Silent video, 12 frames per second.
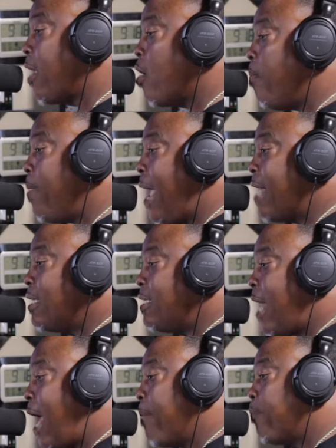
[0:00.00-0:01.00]
Plus, they're gonna be
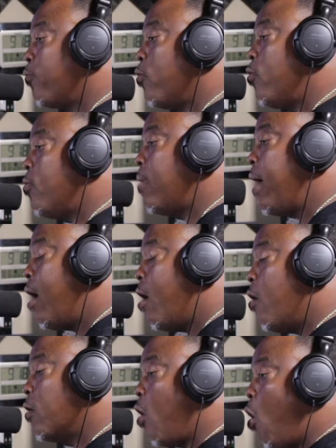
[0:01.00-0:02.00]
at the Tap Room
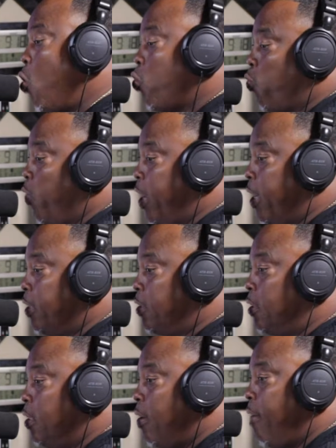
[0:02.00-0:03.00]
on Oak
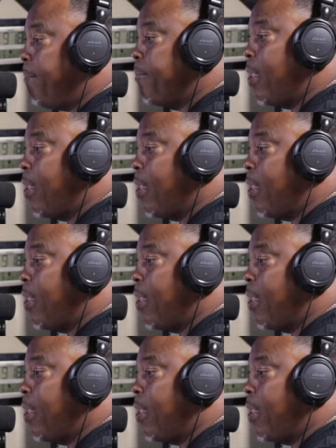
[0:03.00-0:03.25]
Ridge.